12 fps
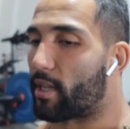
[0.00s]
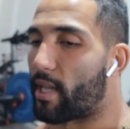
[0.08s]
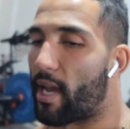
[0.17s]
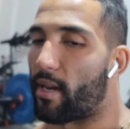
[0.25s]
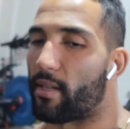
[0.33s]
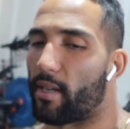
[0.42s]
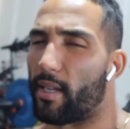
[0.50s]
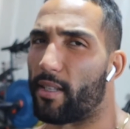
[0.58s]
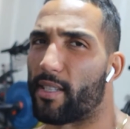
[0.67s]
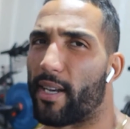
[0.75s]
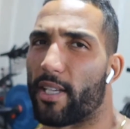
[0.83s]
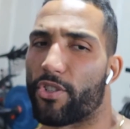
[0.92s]
that in
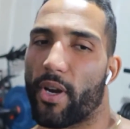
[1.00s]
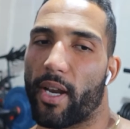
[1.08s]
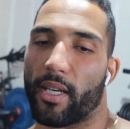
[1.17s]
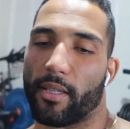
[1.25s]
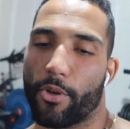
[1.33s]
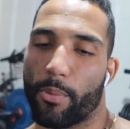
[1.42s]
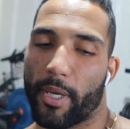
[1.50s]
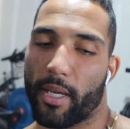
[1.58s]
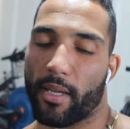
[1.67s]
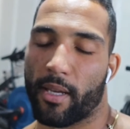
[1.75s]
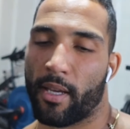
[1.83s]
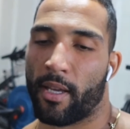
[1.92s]
today's training a little
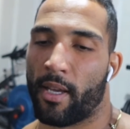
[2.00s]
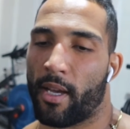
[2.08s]
bit.